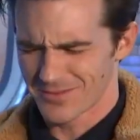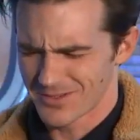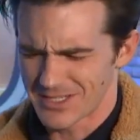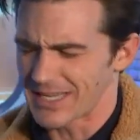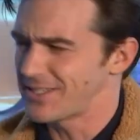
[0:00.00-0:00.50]

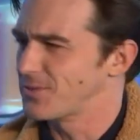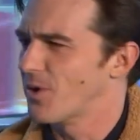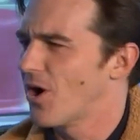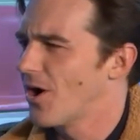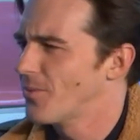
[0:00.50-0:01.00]
Stacy's
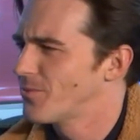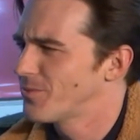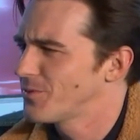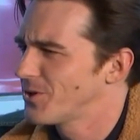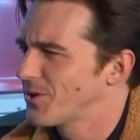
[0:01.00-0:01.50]

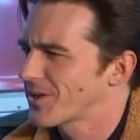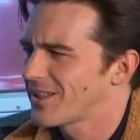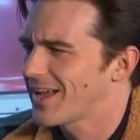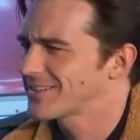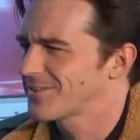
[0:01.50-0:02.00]
Mom, you know, like
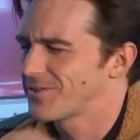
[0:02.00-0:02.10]
classic